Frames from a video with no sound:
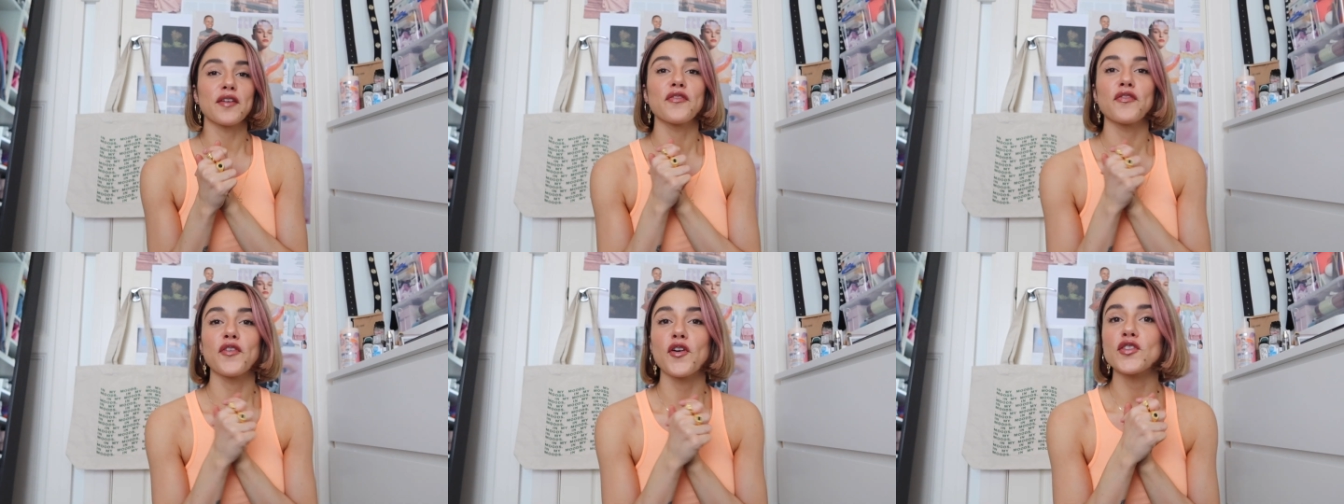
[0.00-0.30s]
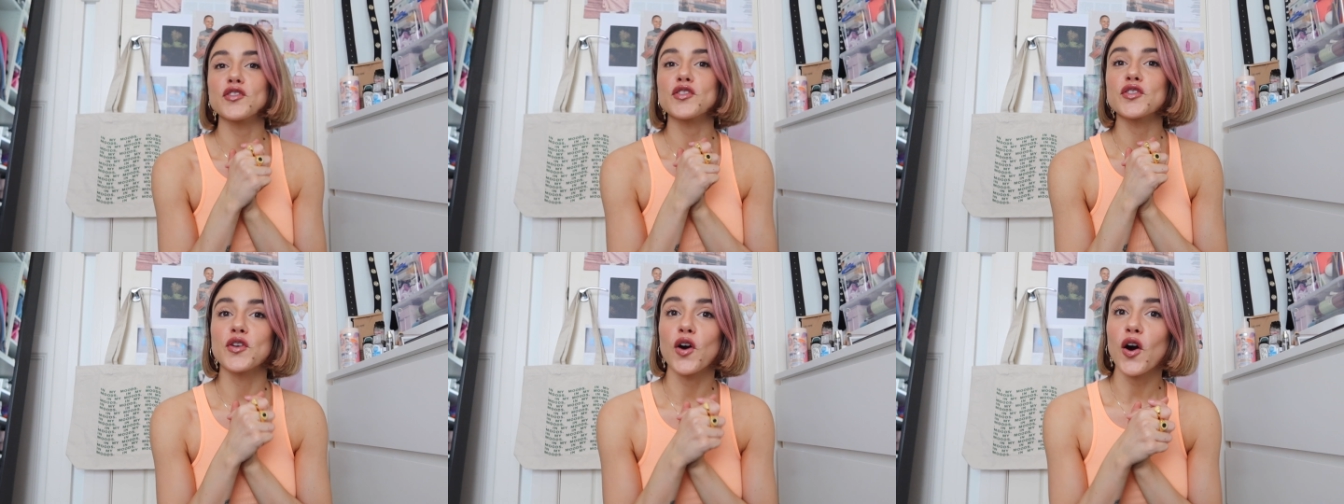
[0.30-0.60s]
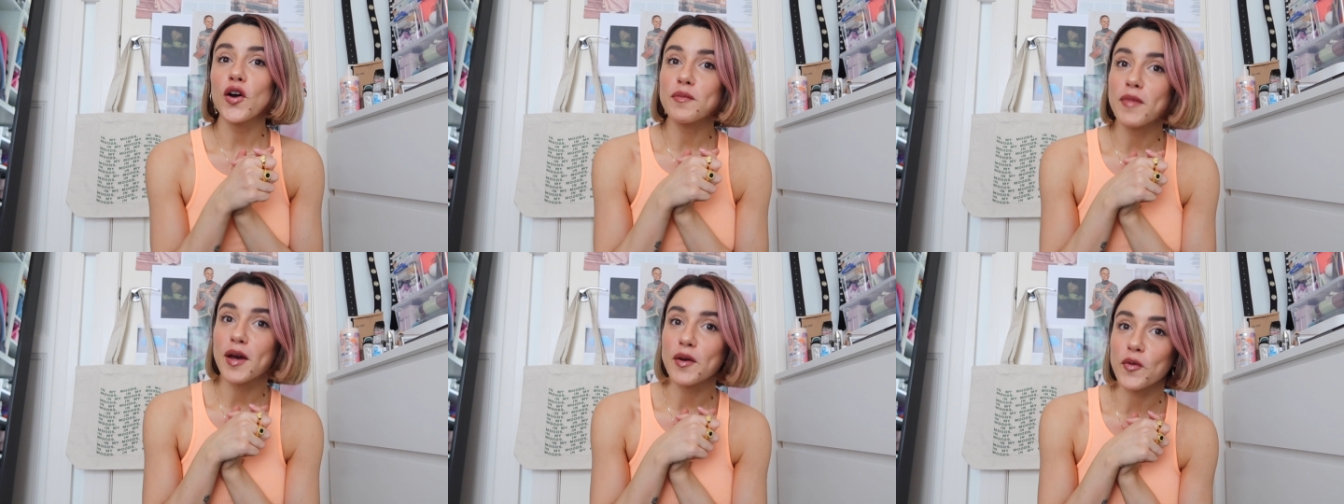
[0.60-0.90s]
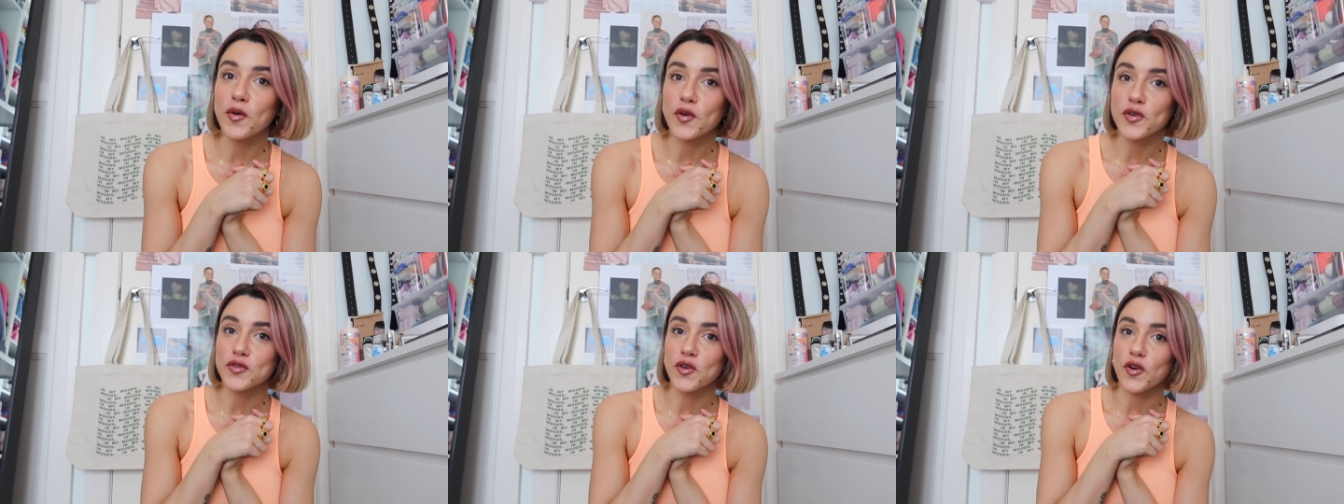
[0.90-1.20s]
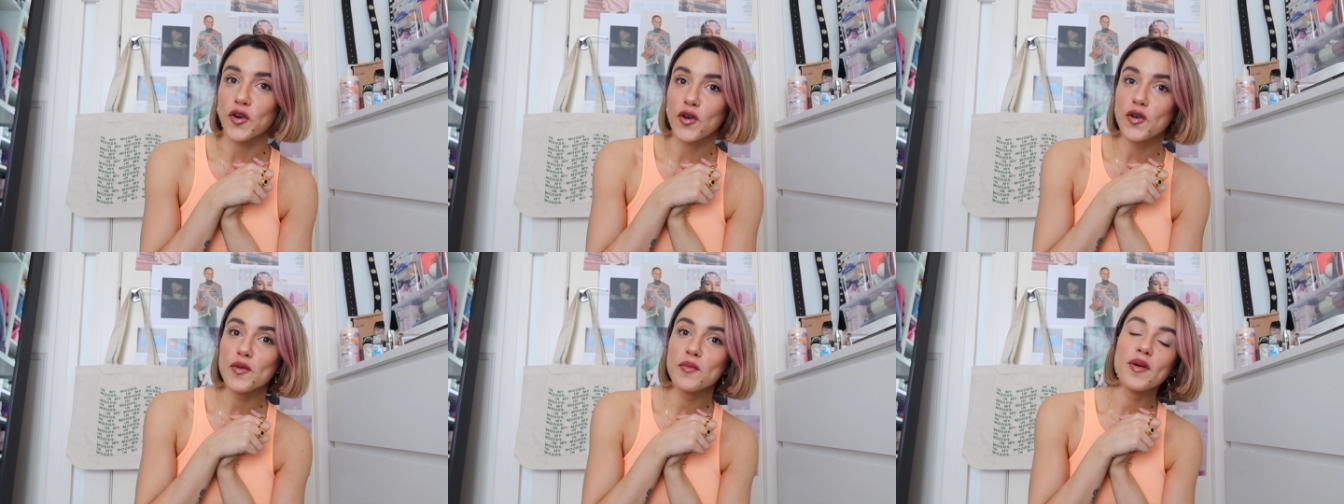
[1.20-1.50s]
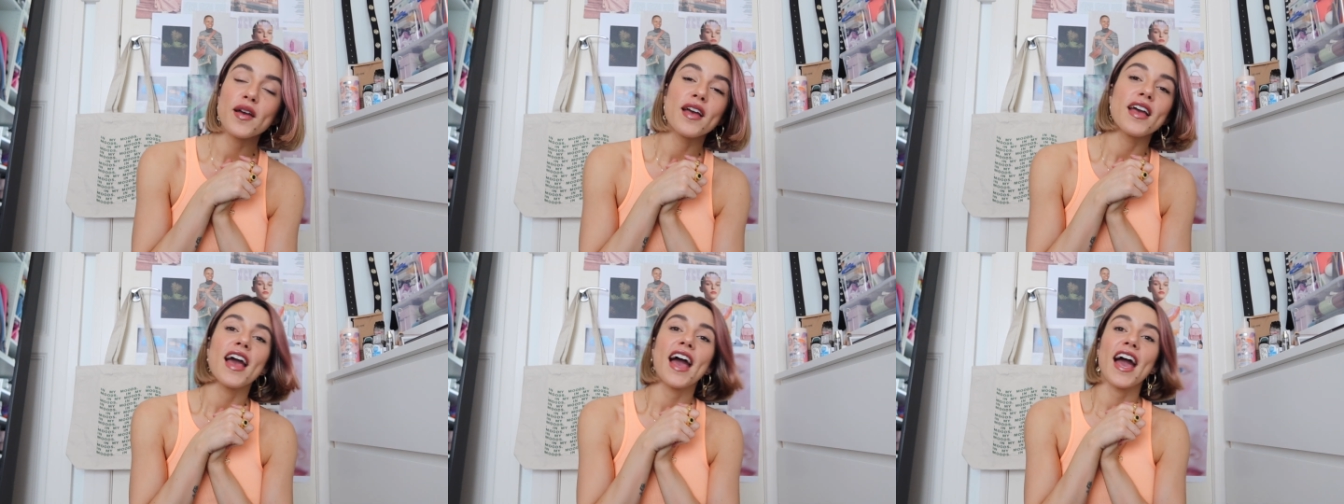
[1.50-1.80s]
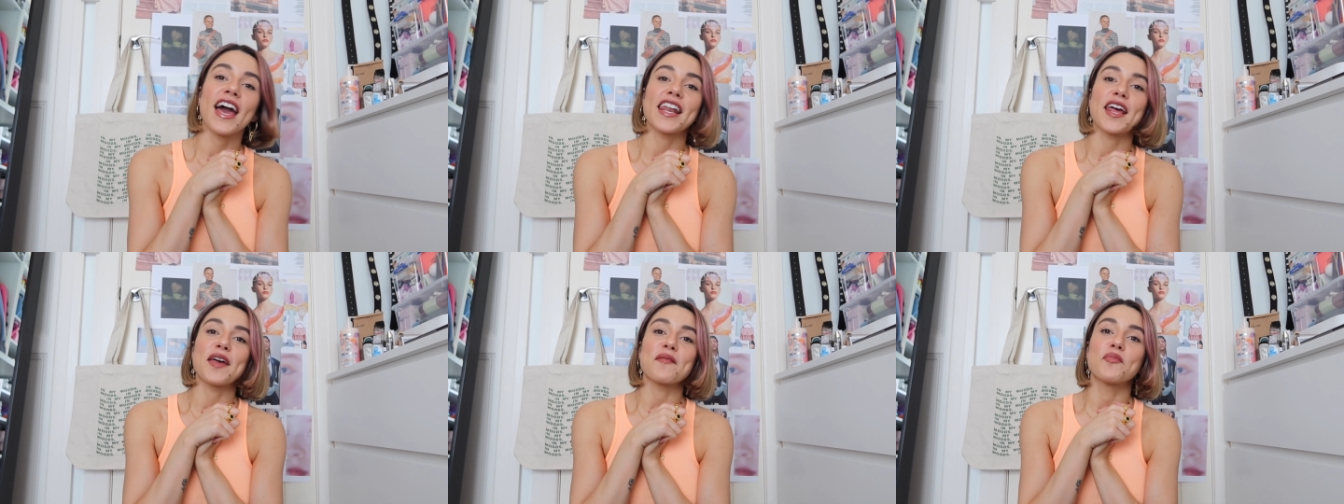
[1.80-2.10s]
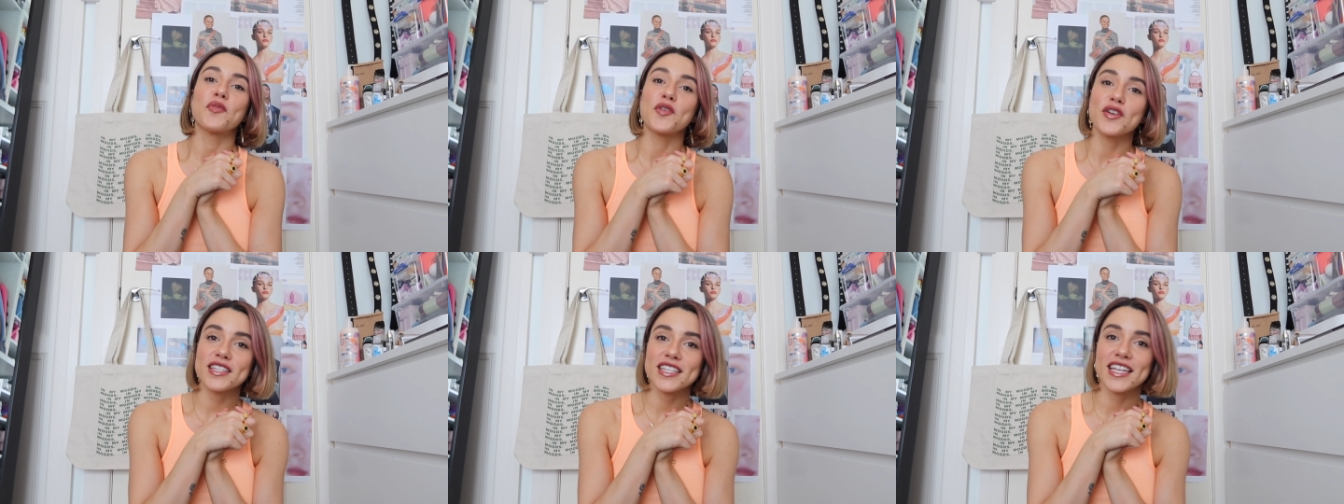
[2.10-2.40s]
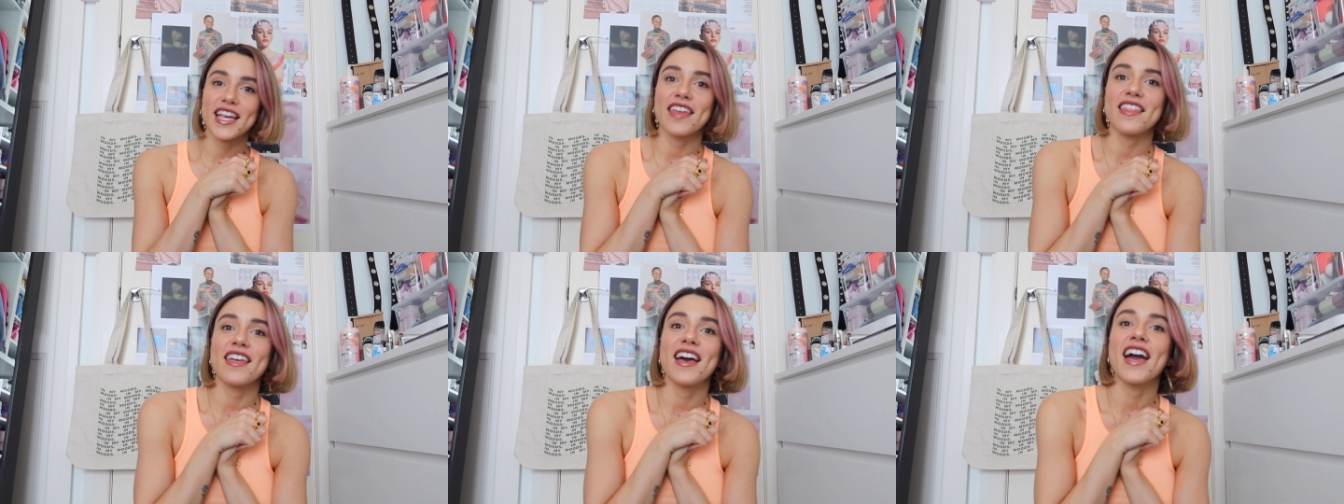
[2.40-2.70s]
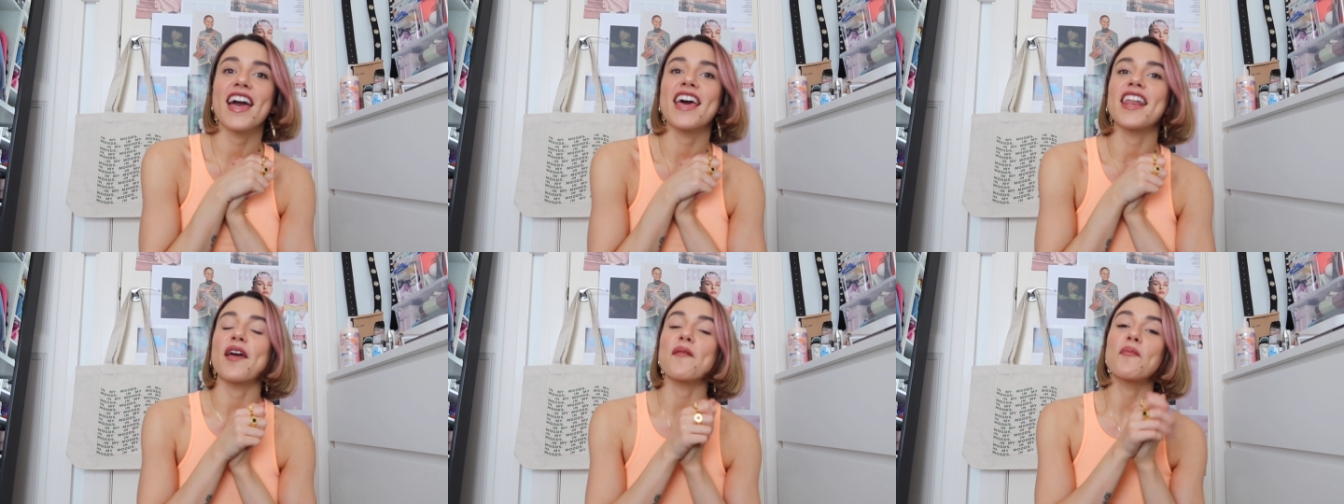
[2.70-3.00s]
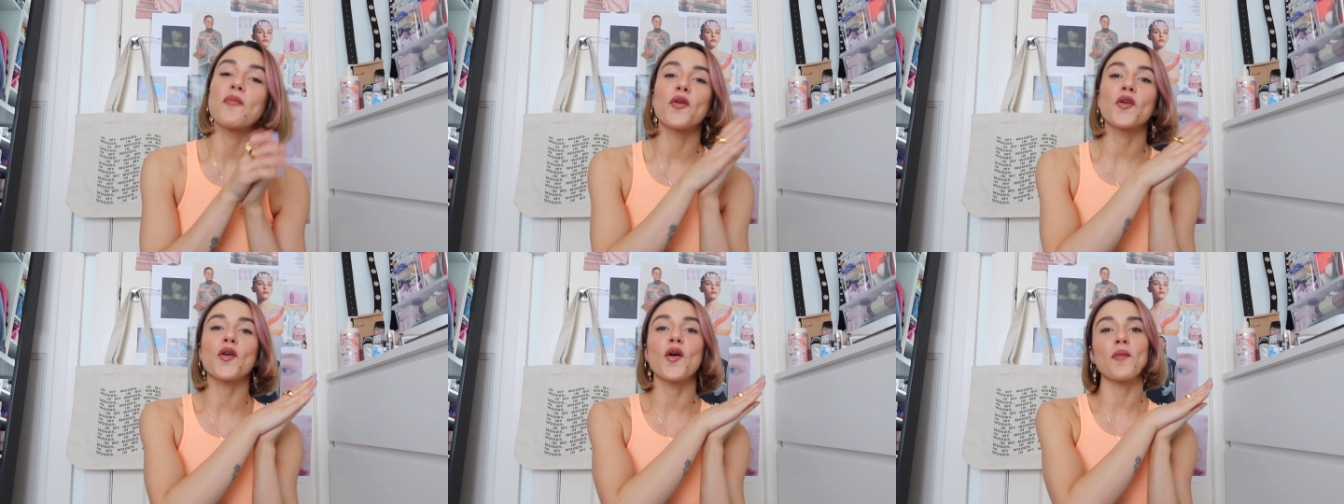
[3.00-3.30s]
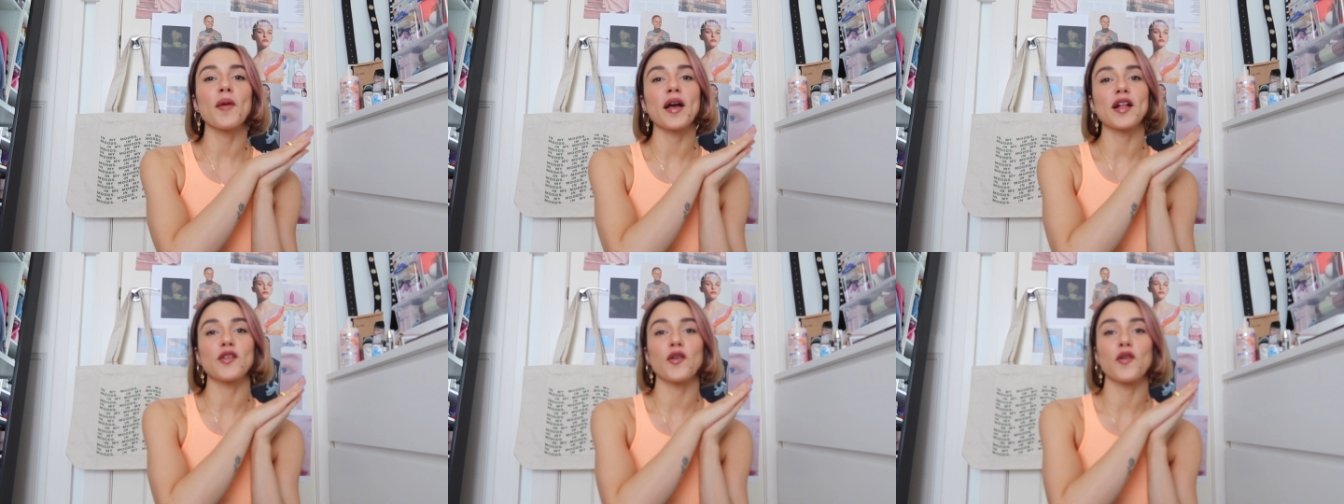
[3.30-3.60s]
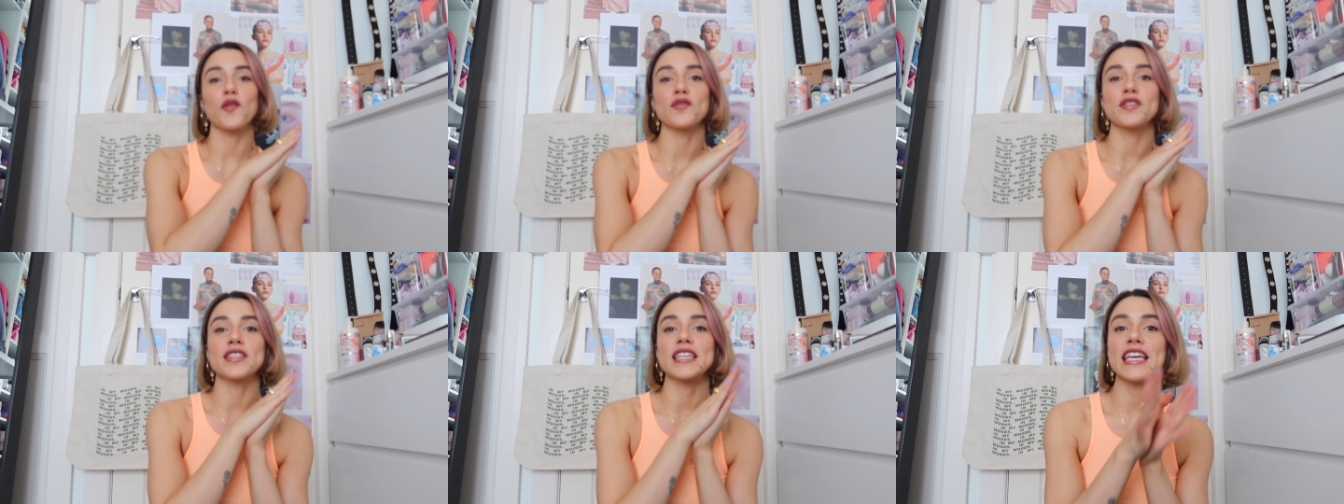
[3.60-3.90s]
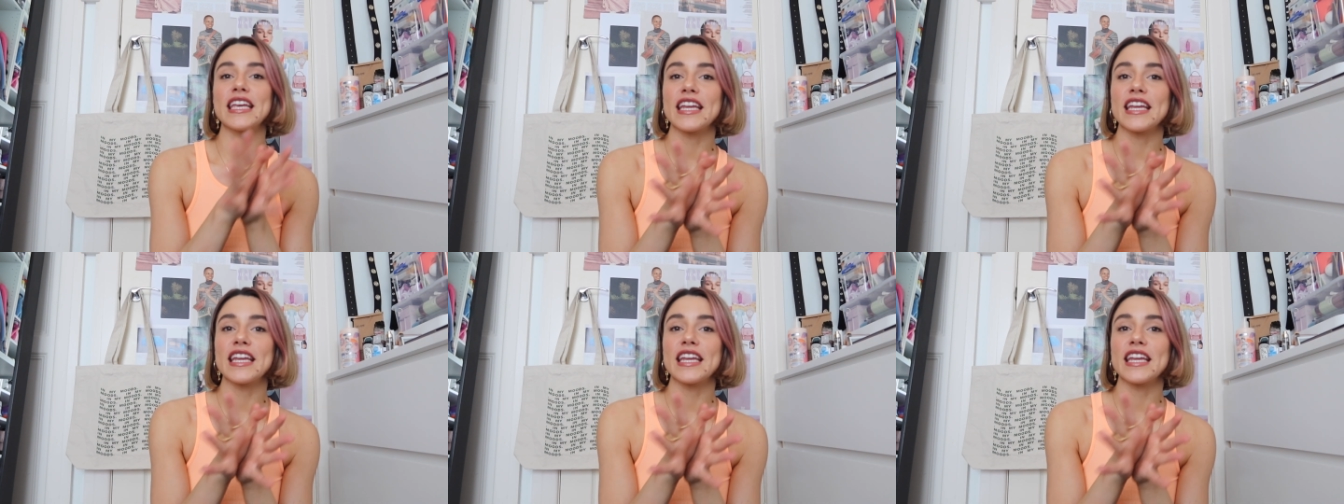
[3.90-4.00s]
first got my wardrobe and I put it together and I put all my clothes